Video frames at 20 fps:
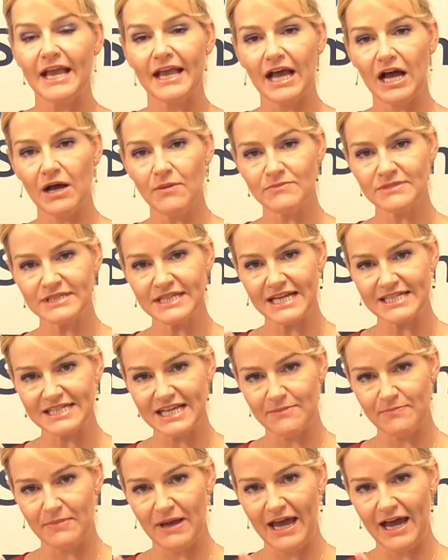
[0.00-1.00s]
It comes as
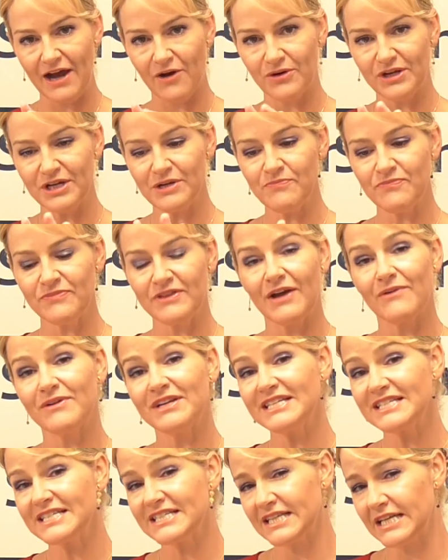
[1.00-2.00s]
a powder. Now,
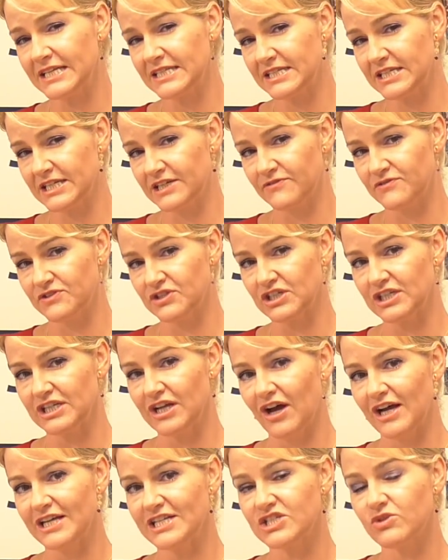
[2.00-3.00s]
it is sensitive to
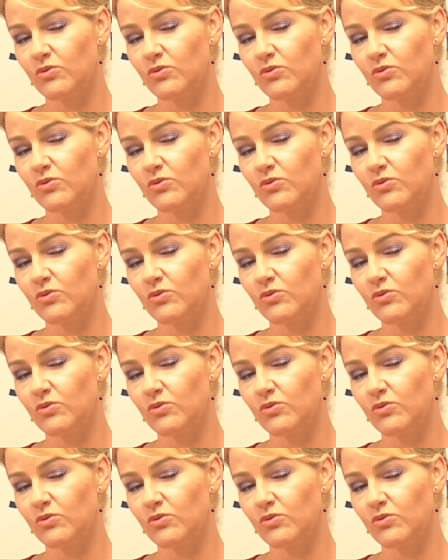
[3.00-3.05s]
light,